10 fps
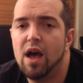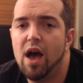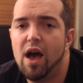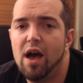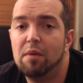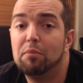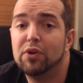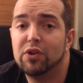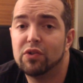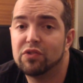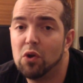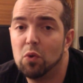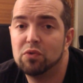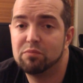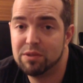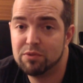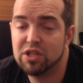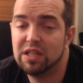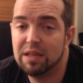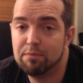but your soul's pretty
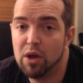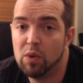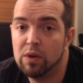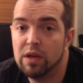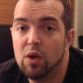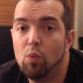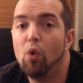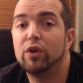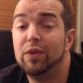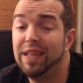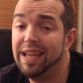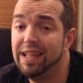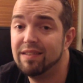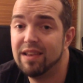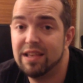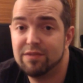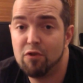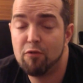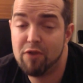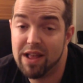much in limbo. What you need is
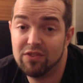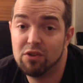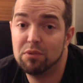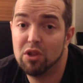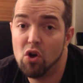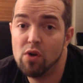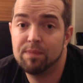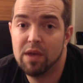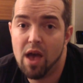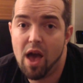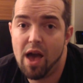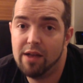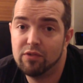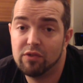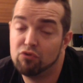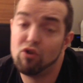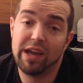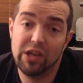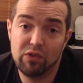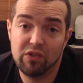for a friend to come along and
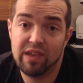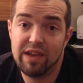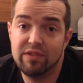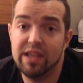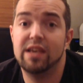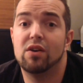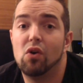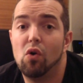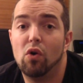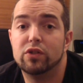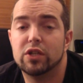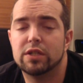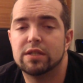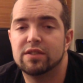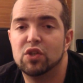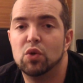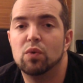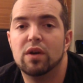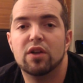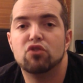drag you to safety, or just to
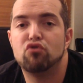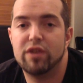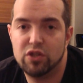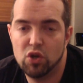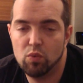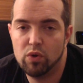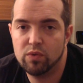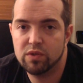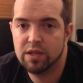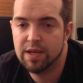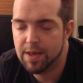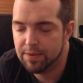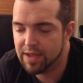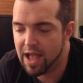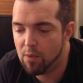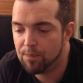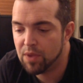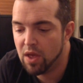treat your wounds. Now,